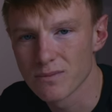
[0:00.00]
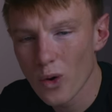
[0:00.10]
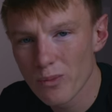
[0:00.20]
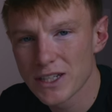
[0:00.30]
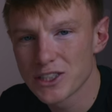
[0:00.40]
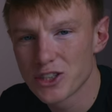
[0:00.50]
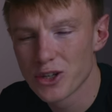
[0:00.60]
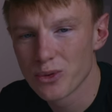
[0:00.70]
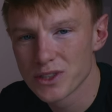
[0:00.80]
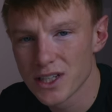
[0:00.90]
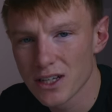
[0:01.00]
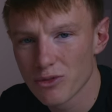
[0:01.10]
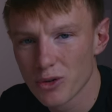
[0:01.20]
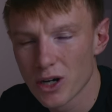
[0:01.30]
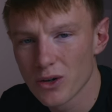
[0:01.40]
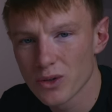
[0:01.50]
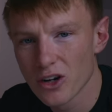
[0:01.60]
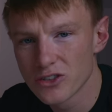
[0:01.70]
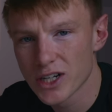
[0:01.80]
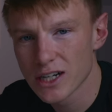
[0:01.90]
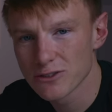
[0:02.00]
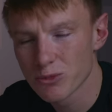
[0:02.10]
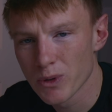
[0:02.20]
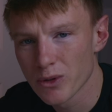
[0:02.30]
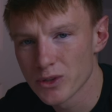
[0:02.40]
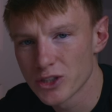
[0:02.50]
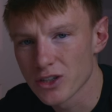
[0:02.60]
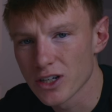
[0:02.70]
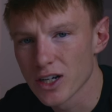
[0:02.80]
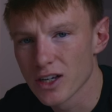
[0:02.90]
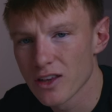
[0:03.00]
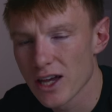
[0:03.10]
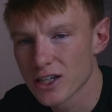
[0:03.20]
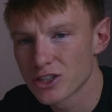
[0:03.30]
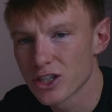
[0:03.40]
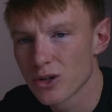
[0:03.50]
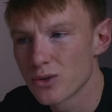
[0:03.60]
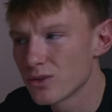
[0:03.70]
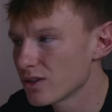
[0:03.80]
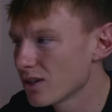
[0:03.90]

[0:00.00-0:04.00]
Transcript: What I managed to do was dig through my old contracts from when I was younger that showed